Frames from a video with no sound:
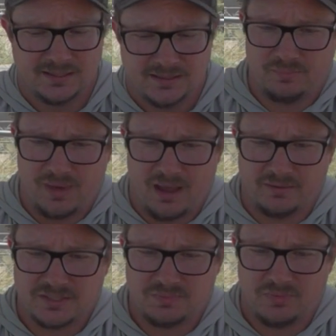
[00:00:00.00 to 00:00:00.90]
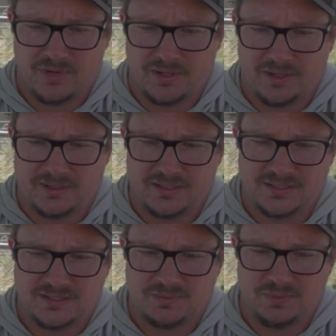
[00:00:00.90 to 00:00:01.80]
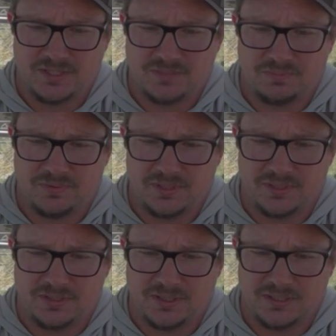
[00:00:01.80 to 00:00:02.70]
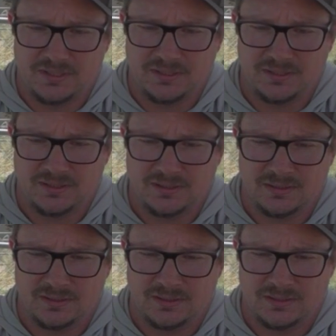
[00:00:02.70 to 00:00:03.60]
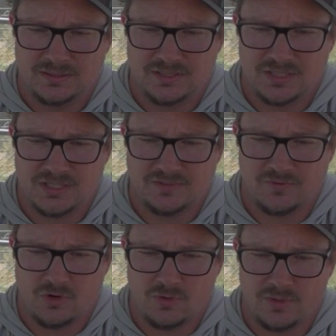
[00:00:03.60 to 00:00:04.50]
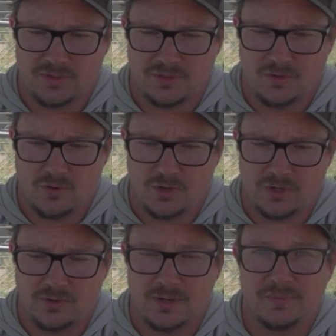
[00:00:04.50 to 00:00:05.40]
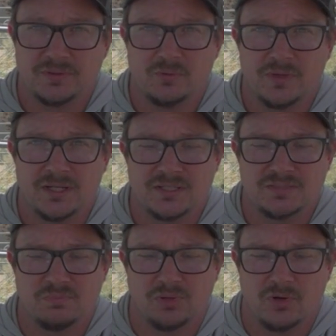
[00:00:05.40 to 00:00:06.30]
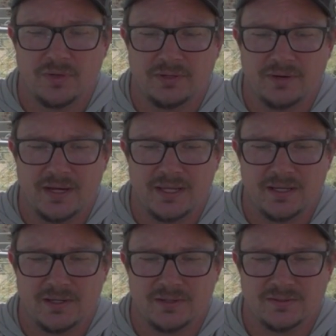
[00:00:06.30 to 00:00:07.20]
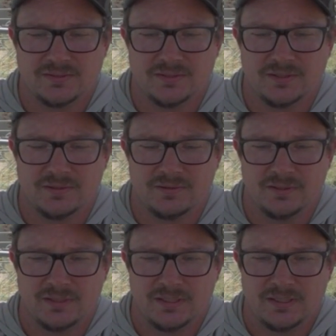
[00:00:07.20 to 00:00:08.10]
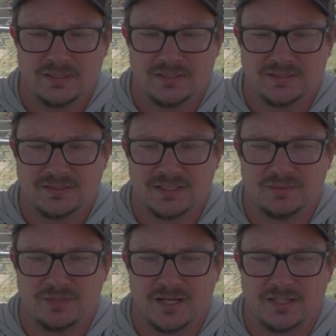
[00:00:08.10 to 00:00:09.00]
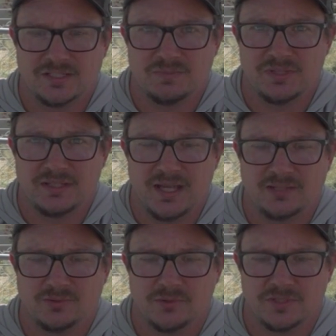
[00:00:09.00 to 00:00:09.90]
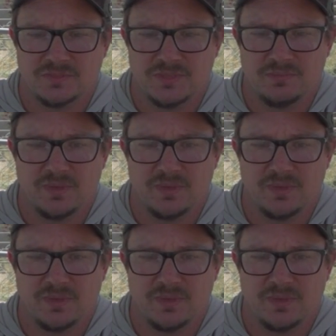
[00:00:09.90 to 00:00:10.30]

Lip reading: The balance point on this is pretty good, just forward of the cork grip, and the wind is blowing right here, so it's gonna kind of spin that towards me.